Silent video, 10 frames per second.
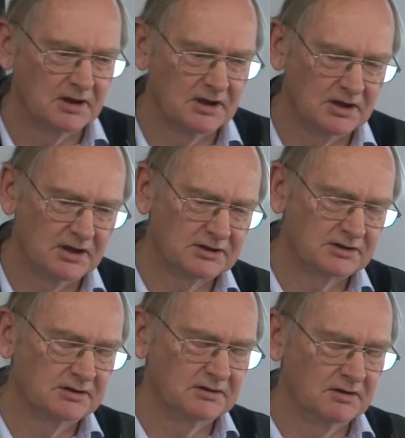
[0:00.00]
A
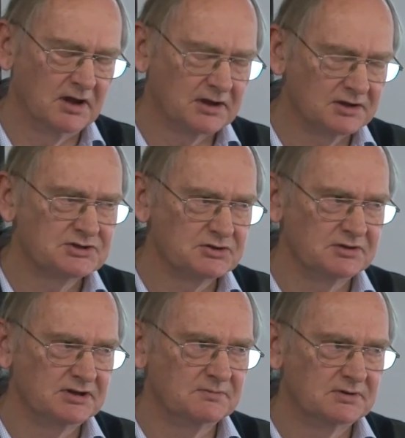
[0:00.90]

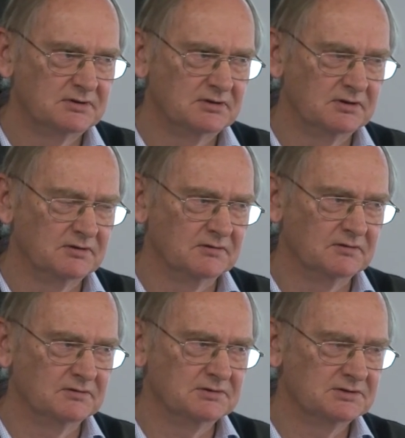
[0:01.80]
consortium
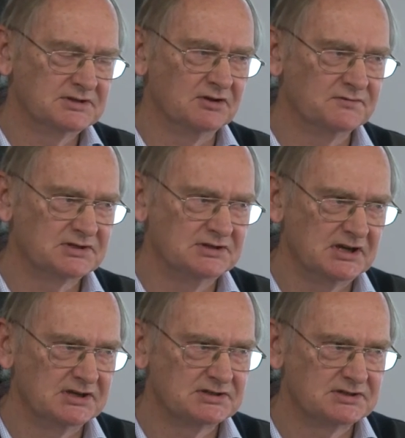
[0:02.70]

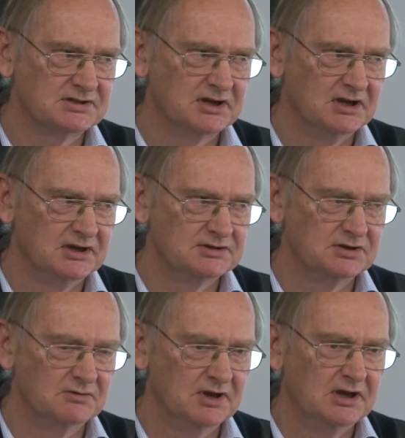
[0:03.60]
self-suggests
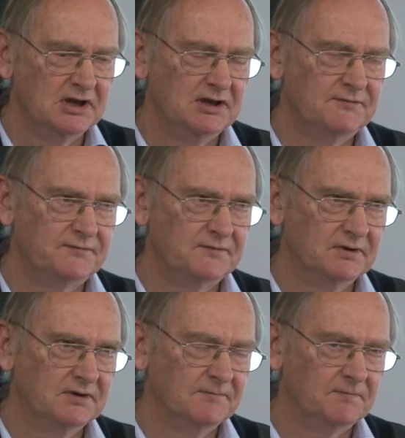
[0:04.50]
to, if
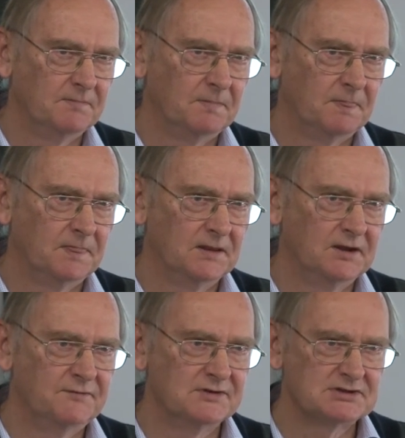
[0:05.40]

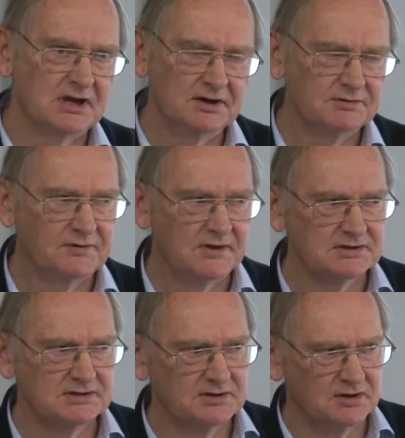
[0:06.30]
there's
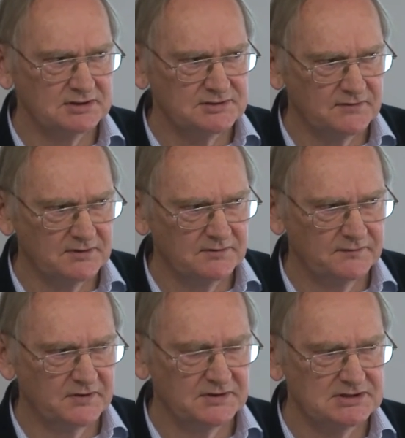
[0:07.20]
$100,000
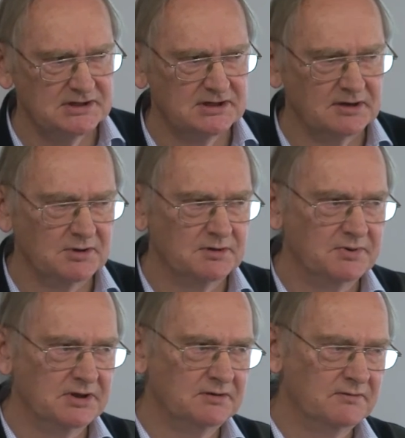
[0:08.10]
for the C.W.
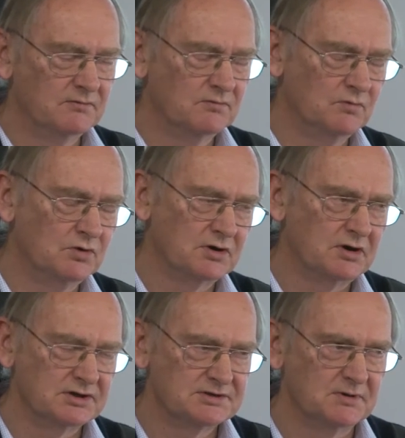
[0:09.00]
Bean War
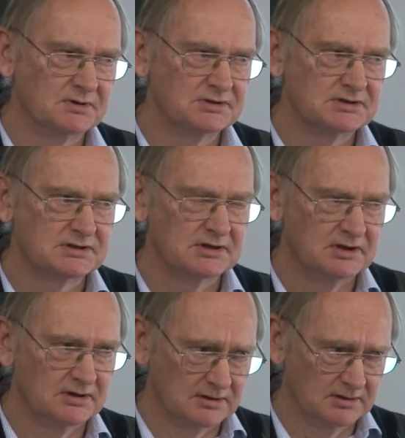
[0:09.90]
Correspondents
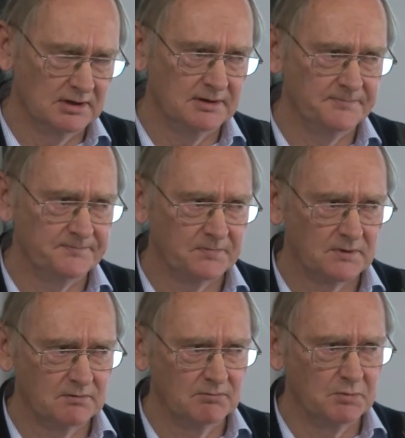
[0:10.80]

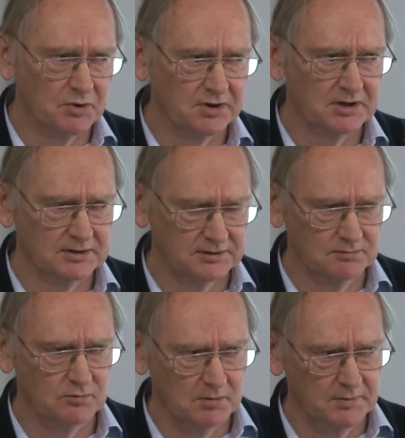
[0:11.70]
Memorial at
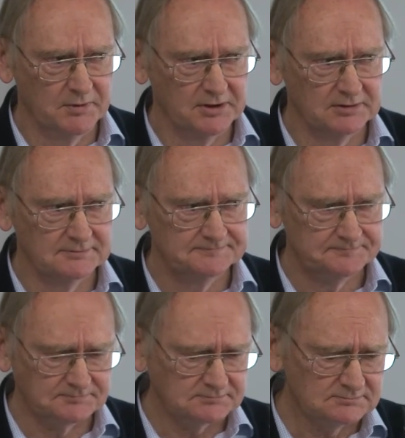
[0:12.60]
the War Memorial,
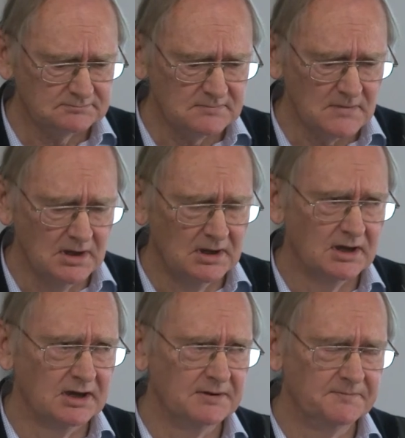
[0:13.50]

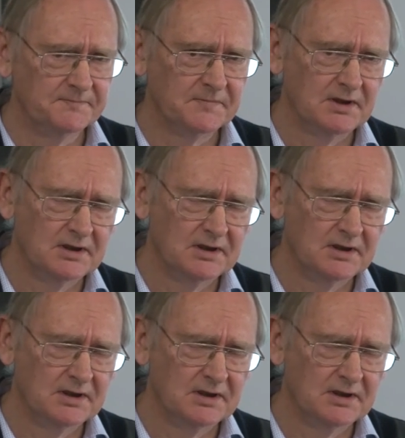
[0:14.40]
I